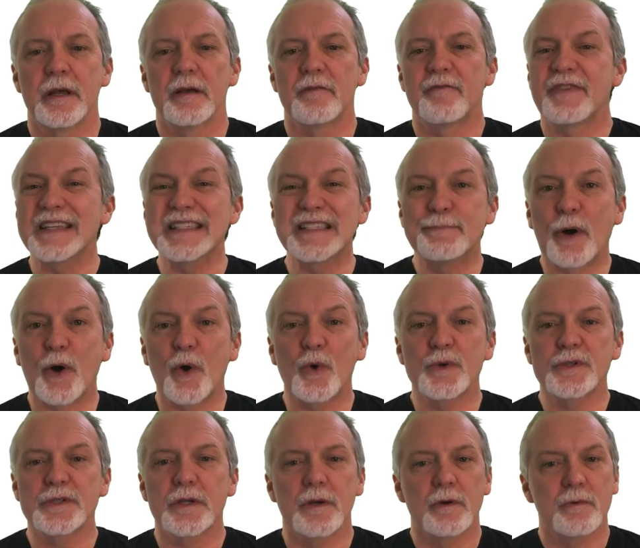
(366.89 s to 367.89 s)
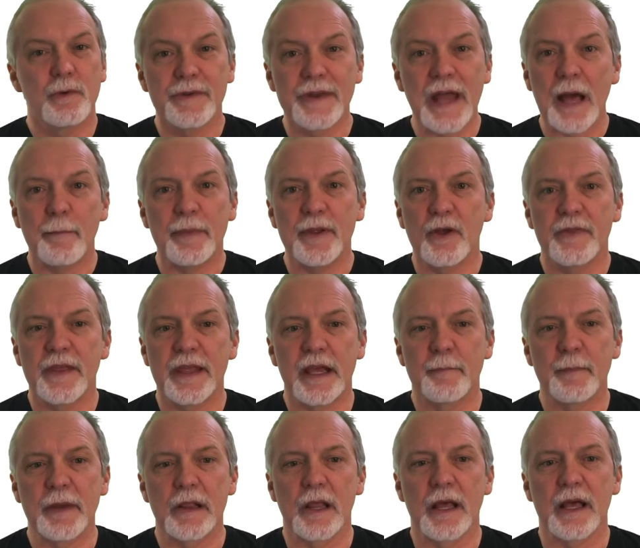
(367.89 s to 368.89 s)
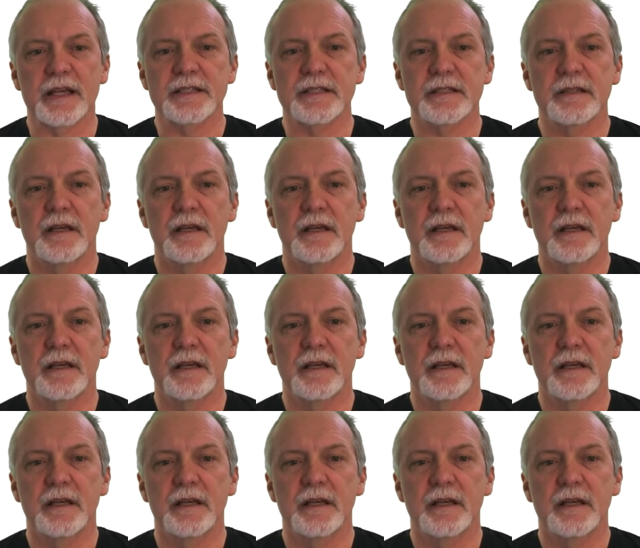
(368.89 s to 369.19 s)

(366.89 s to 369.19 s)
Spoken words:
FSBOs will not be on the MLS.